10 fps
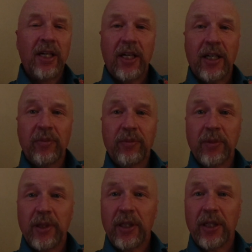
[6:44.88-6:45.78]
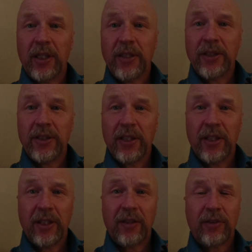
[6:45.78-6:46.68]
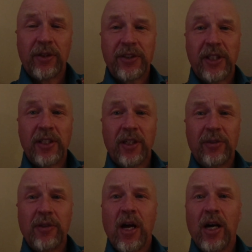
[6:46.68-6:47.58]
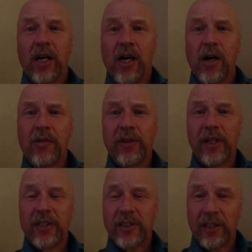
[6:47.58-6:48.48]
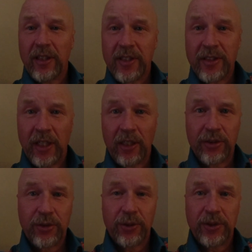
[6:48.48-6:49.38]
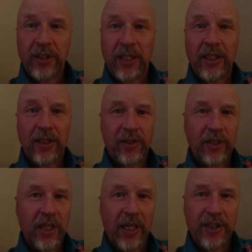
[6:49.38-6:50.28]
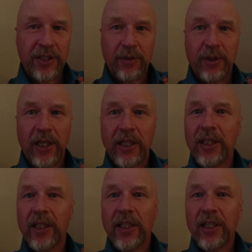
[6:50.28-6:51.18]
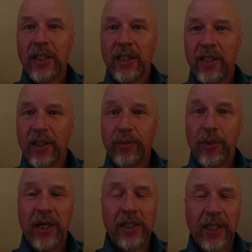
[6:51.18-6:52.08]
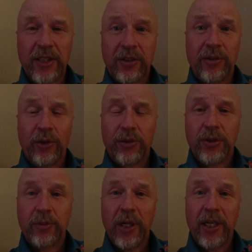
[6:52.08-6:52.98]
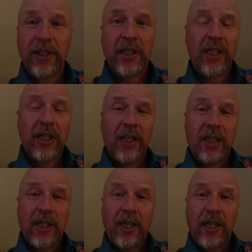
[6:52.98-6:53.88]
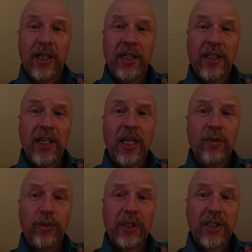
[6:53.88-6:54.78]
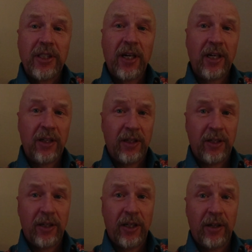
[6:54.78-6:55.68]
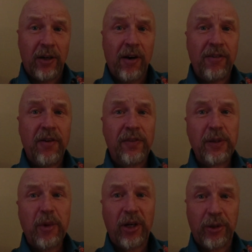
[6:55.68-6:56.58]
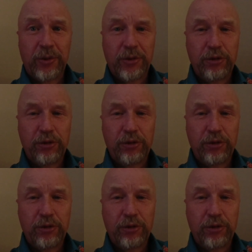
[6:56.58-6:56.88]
and got to say, I'm feeling slightly saddle sore today. I think Anne's okay. Our legs are not too bad. In the end, we did a 50-mile